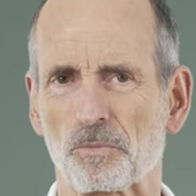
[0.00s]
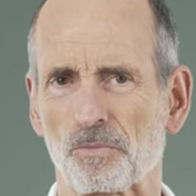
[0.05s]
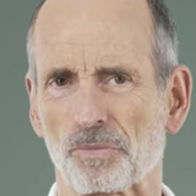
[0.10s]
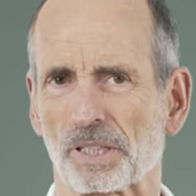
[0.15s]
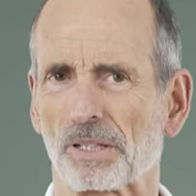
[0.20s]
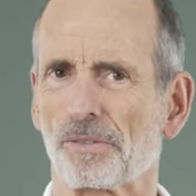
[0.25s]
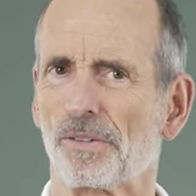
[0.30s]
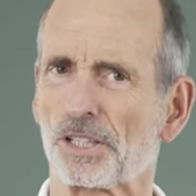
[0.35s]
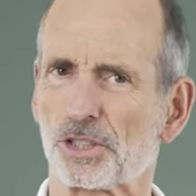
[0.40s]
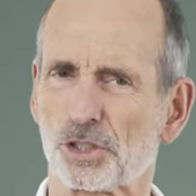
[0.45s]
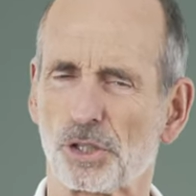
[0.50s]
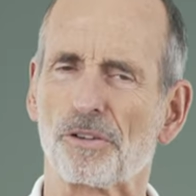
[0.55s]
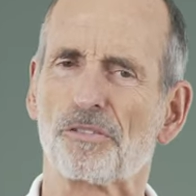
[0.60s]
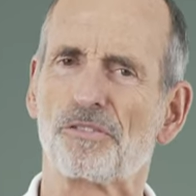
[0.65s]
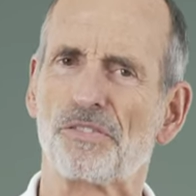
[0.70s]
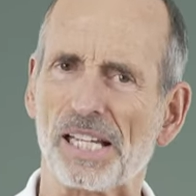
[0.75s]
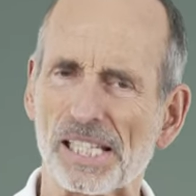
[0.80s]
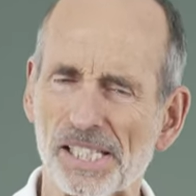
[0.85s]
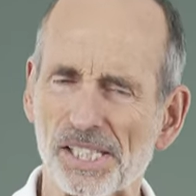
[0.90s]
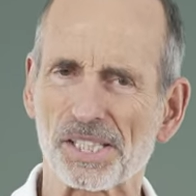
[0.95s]
Do it like it's
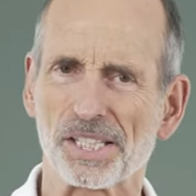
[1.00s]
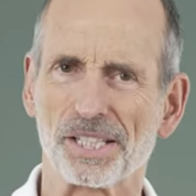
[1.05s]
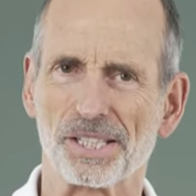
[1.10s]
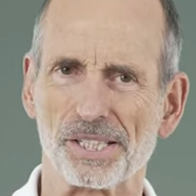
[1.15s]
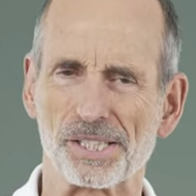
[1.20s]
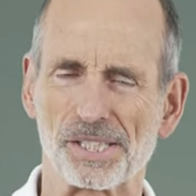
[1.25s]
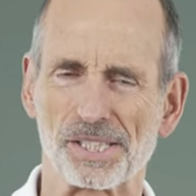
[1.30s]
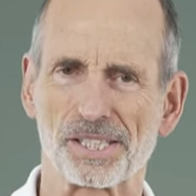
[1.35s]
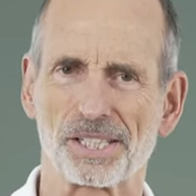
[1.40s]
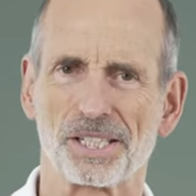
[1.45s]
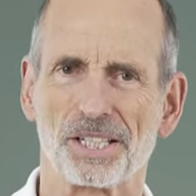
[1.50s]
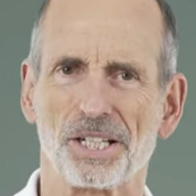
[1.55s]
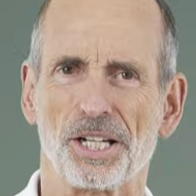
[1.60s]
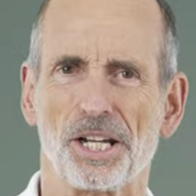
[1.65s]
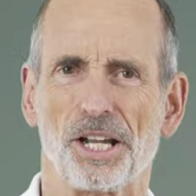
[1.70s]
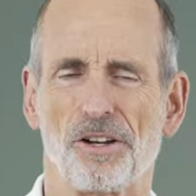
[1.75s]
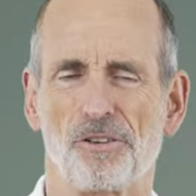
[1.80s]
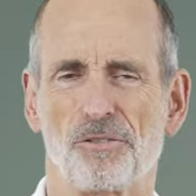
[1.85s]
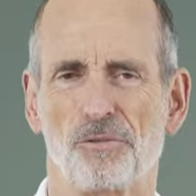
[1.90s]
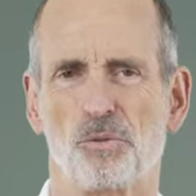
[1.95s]
a training.
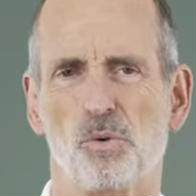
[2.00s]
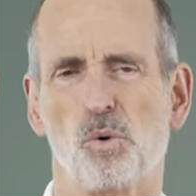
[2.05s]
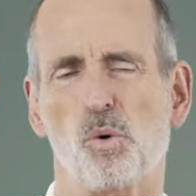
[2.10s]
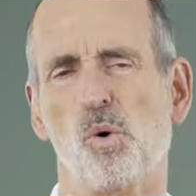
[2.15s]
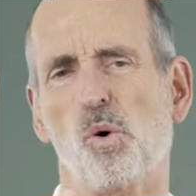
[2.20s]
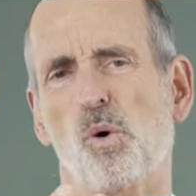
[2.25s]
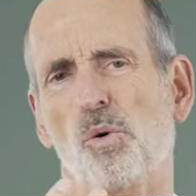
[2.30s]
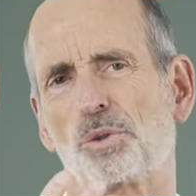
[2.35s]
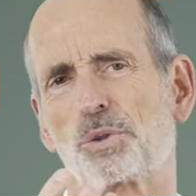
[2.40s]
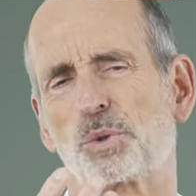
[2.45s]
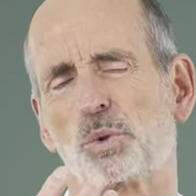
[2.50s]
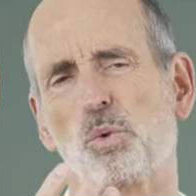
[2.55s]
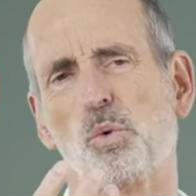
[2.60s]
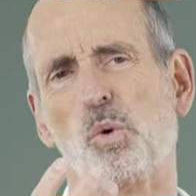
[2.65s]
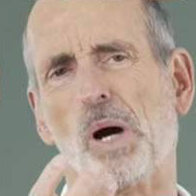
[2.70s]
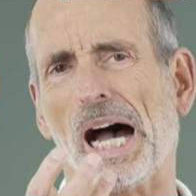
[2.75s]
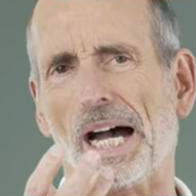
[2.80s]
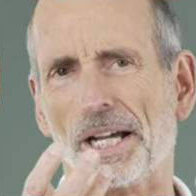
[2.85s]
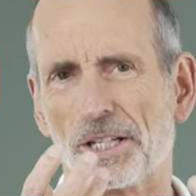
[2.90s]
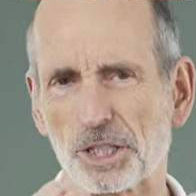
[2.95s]
Eat bread
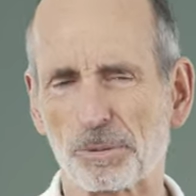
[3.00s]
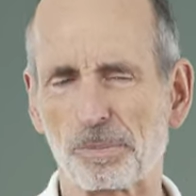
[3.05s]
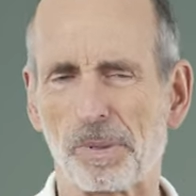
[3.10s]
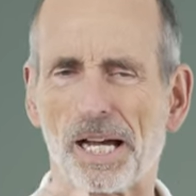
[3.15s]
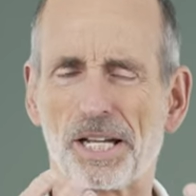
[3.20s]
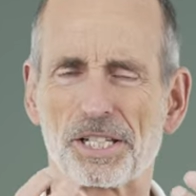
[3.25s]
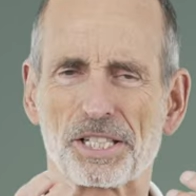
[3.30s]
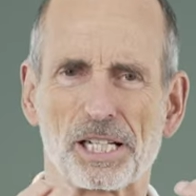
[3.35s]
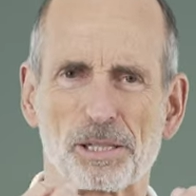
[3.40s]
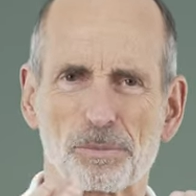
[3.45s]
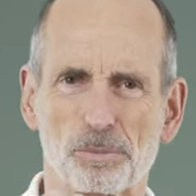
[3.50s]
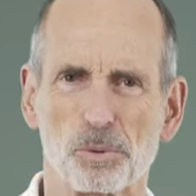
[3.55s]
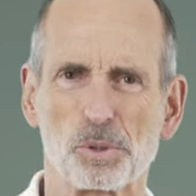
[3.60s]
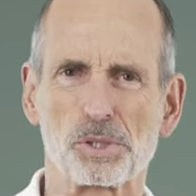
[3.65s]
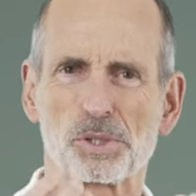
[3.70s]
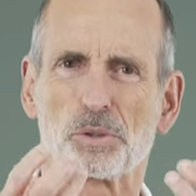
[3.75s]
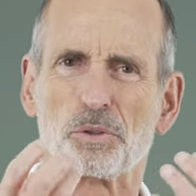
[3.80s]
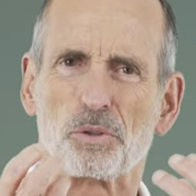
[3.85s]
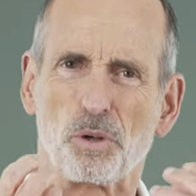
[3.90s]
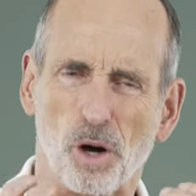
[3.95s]
that might be a bit
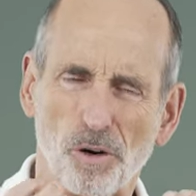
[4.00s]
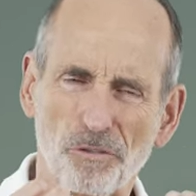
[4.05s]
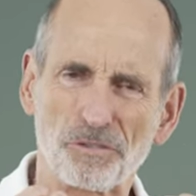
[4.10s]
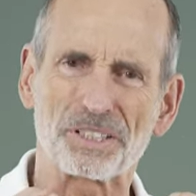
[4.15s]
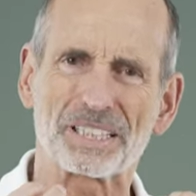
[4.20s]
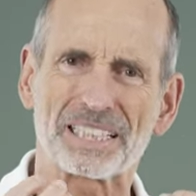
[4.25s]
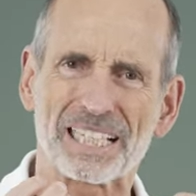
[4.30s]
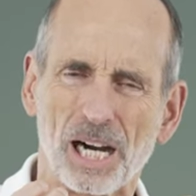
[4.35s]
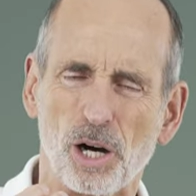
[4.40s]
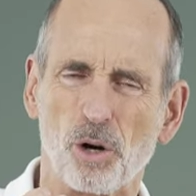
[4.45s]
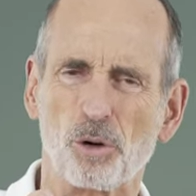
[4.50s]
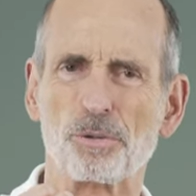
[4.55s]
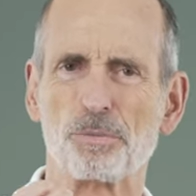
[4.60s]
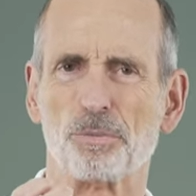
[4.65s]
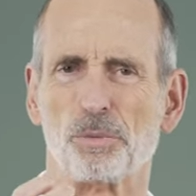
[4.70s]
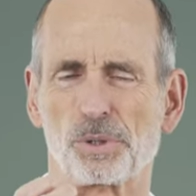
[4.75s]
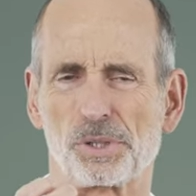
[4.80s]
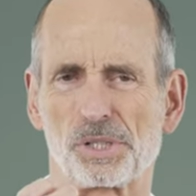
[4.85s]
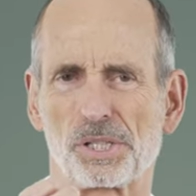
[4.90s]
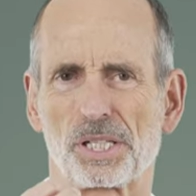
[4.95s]
stale,
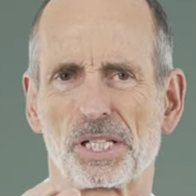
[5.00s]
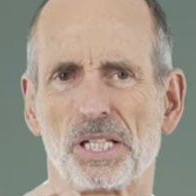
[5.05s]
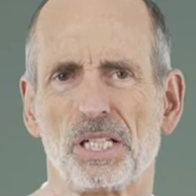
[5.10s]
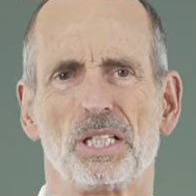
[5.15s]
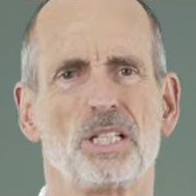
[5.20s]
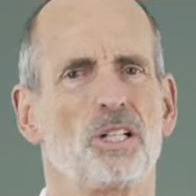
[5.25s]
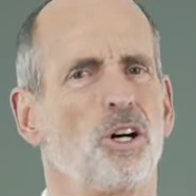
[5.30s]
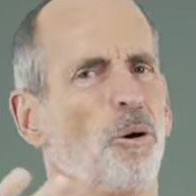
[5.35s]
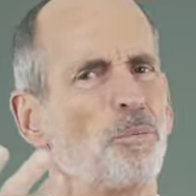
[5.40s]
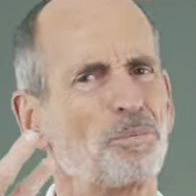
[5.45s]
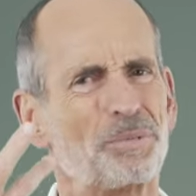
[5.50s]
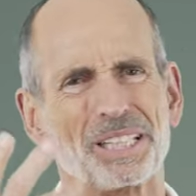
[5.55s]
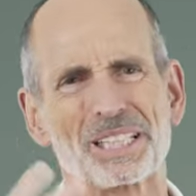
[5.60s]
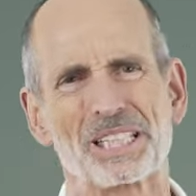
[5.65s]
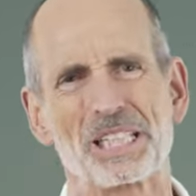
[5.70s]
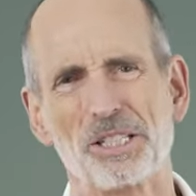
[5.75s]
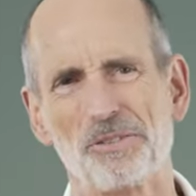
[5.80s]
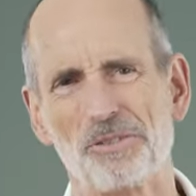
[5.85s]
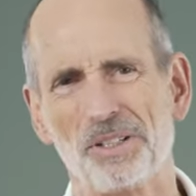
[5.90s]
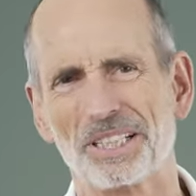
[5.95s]
a bit hard, so you
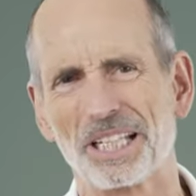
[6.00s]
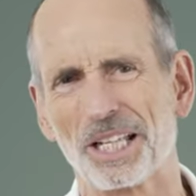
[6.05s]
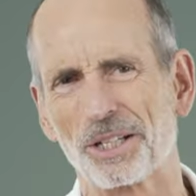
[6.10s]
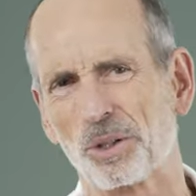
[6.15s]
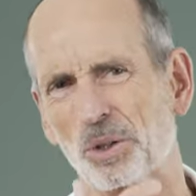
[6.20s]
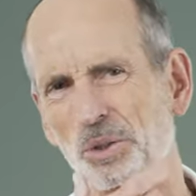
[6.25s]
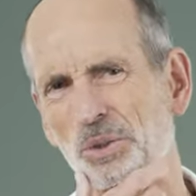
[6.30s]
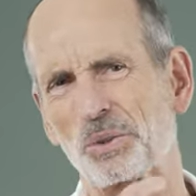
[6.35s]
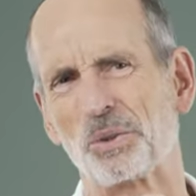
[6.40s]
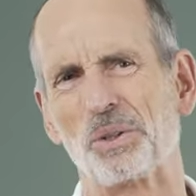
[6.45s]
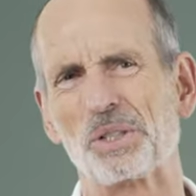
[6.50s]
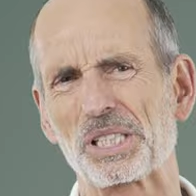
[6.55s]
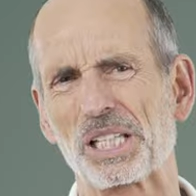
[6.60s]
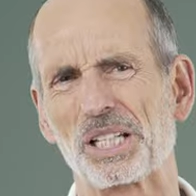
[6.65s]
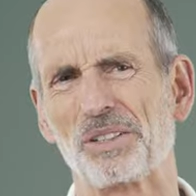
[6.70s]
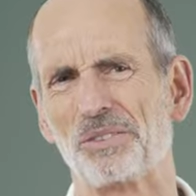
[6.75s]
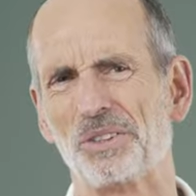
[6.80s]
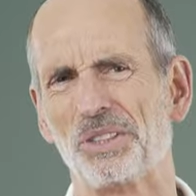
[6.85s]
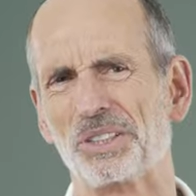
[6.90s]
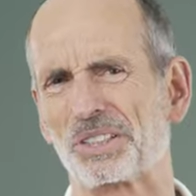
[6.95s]
need saliva and have
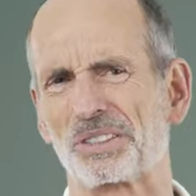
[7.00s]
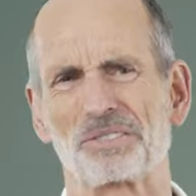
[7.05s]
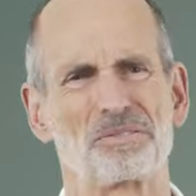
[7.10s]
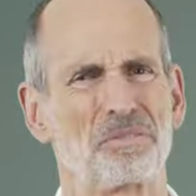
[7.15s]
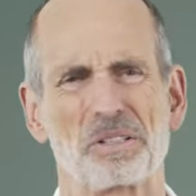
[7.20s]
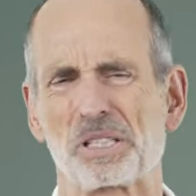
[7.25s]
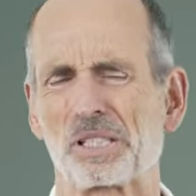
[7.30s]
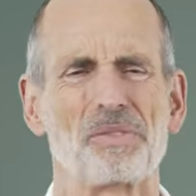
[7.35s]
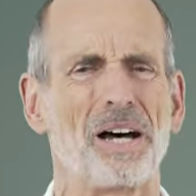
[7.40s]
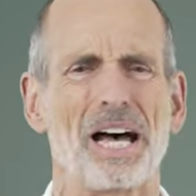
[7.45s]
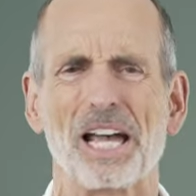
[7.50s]
to chew more.